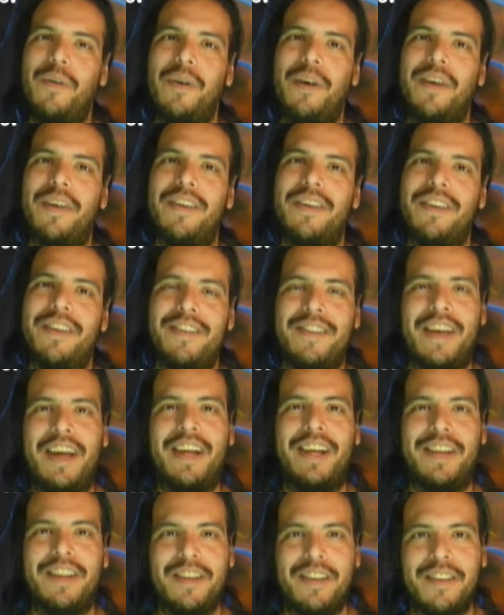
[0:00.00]
Well, he's
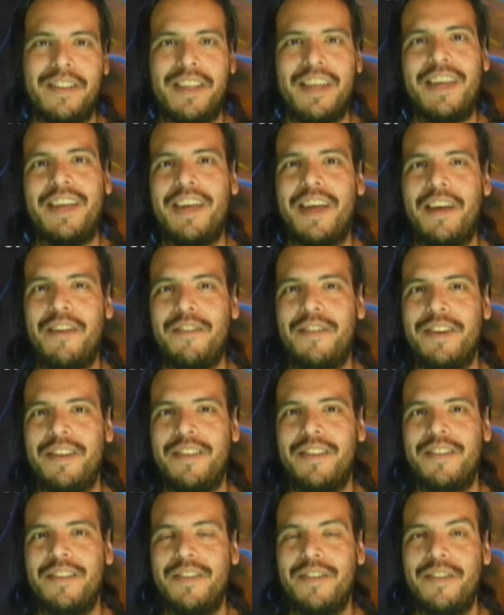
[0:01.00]
eyeing to the
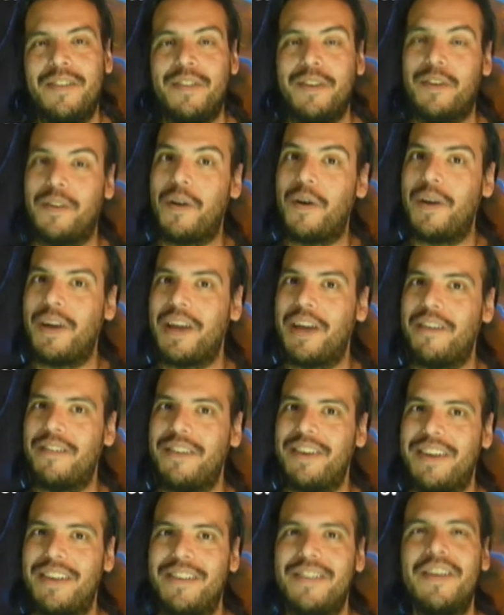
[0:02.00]
evidence, the growing
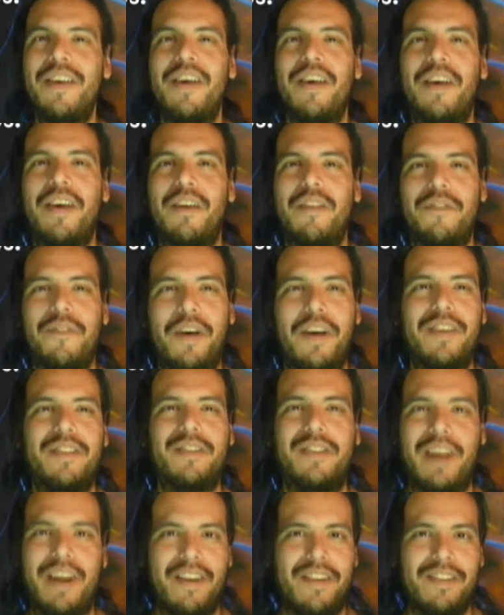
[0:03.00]
evidence, of
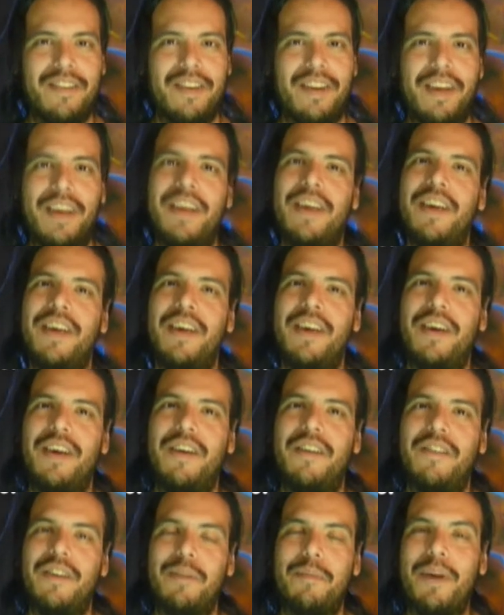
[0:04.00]
false scarcity
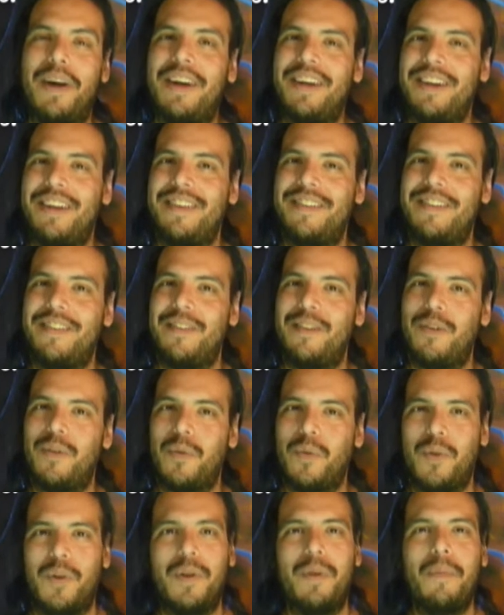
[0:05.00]
of commodities in
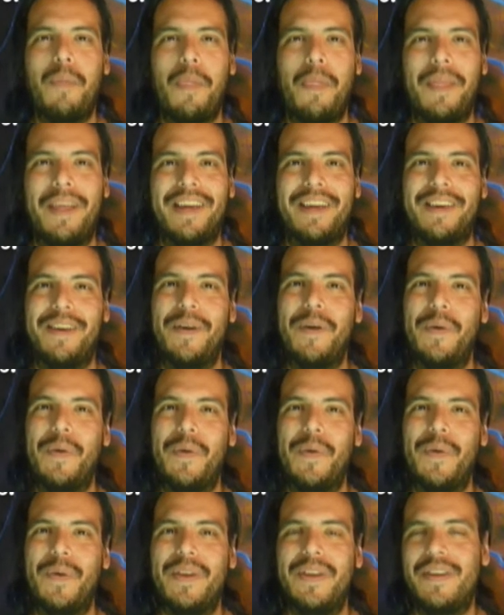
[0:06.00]
this world, like
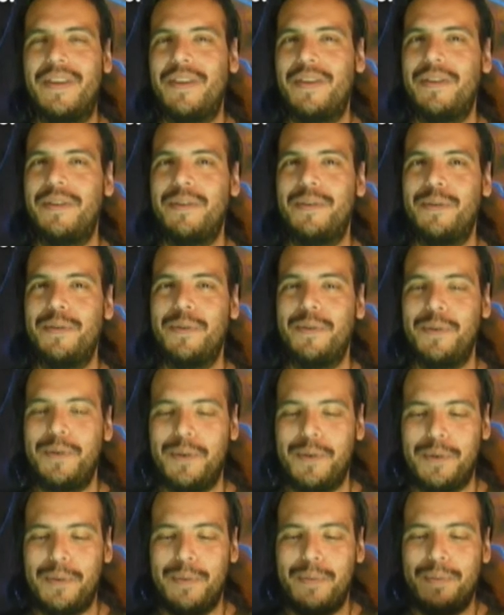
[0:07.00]
gold.
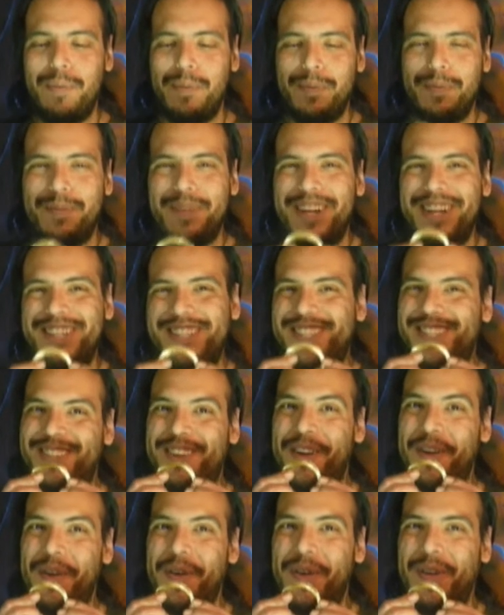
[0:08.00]
Ooh, precious
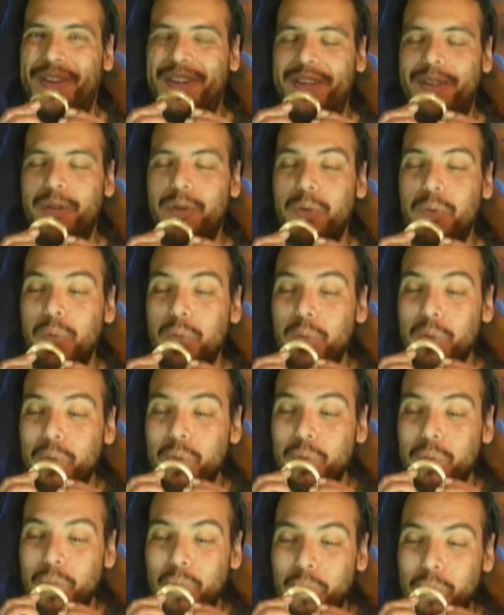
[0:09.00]
gold.
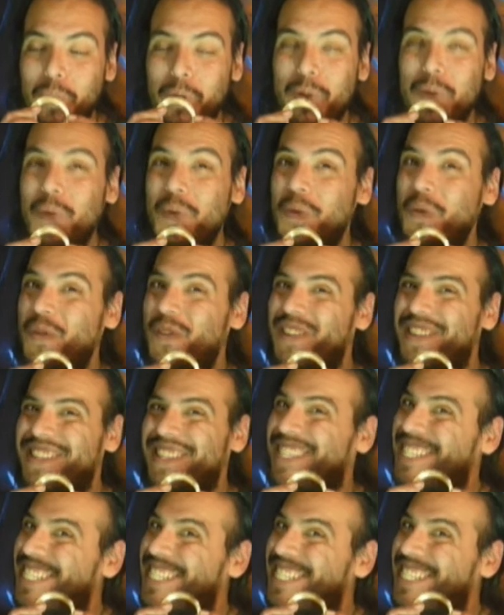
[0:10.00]
The